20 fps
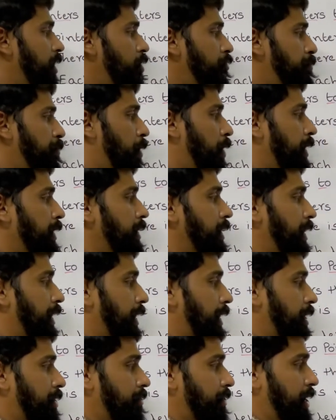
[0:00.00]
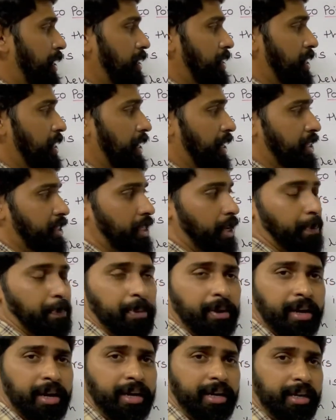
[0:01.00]
of pointer requires a
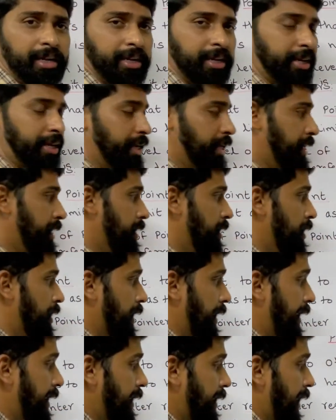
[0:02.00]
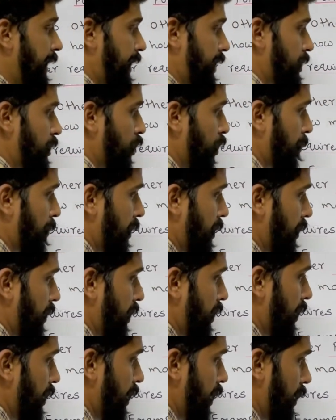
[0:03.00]
separate indirection operator.
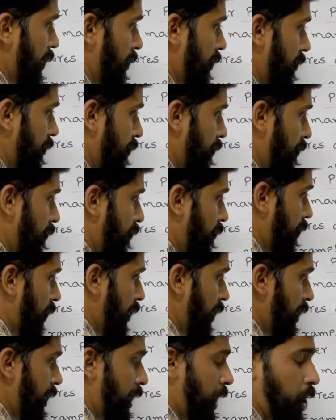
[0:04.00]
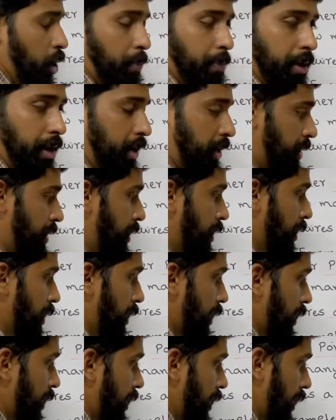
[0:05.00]
Here, one operator.
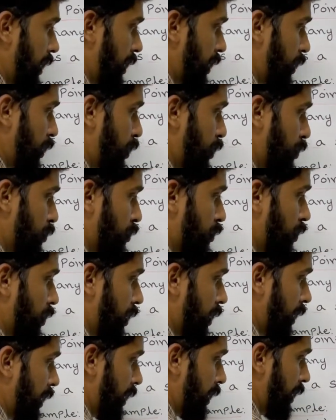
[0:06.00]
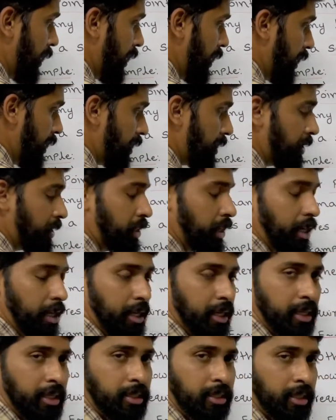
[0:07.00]
Here, two. Here,
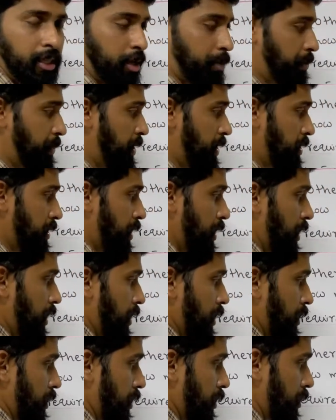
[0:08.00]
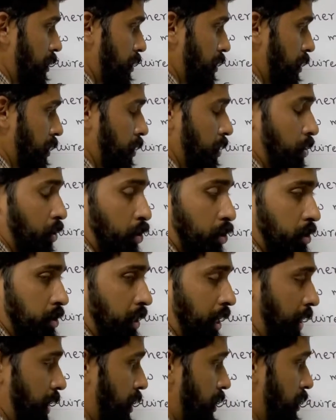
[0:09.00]
three. So that means this holds
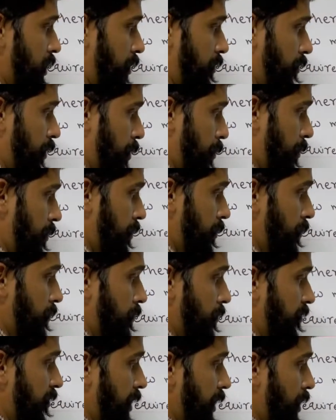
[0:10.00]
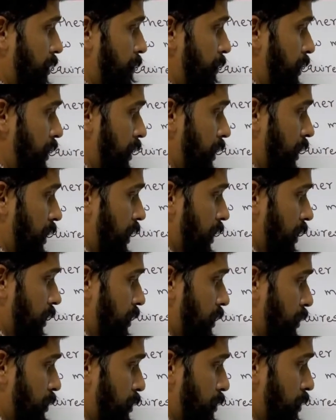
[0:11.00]
the address of one variable.
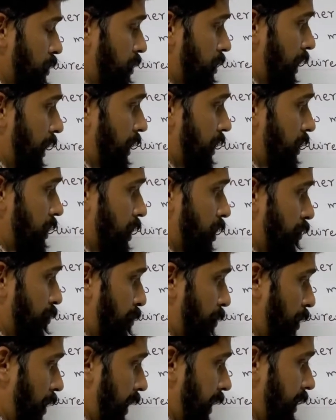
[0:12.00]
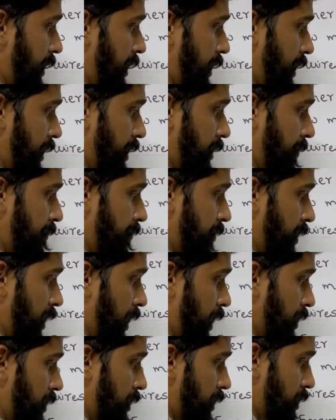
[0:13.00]
This holds the address of pointer. And